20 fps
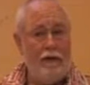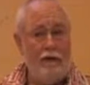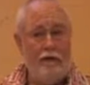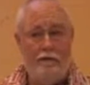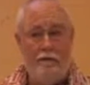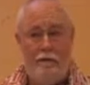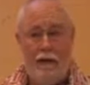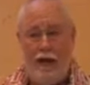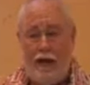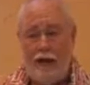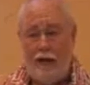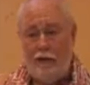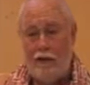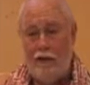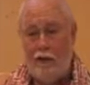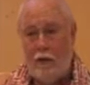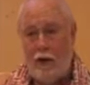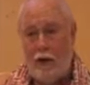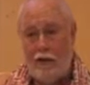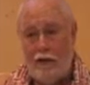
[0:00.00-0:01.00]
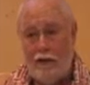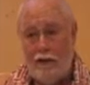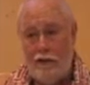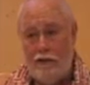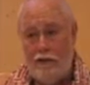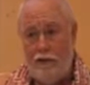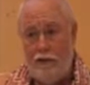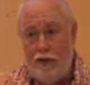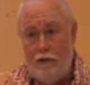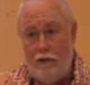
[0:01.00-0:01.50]
In fact, the
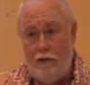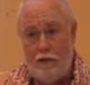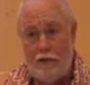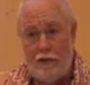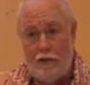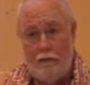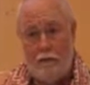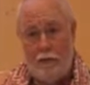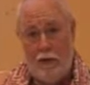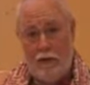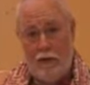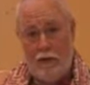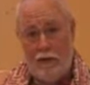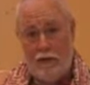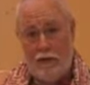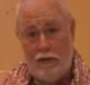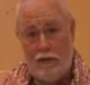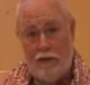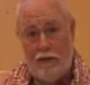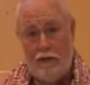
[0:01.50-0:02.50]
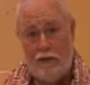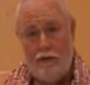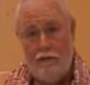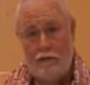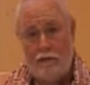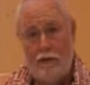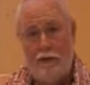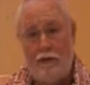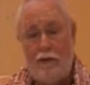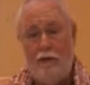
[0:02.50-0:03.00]
qualities that we experience in
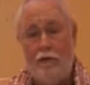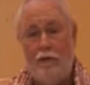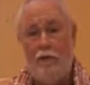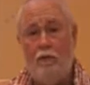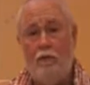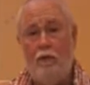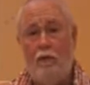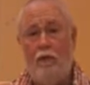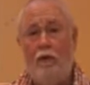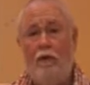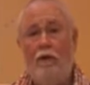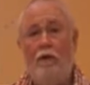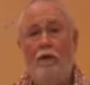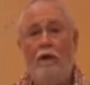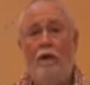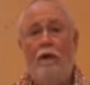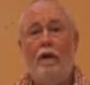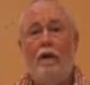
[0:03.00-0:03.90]
this material world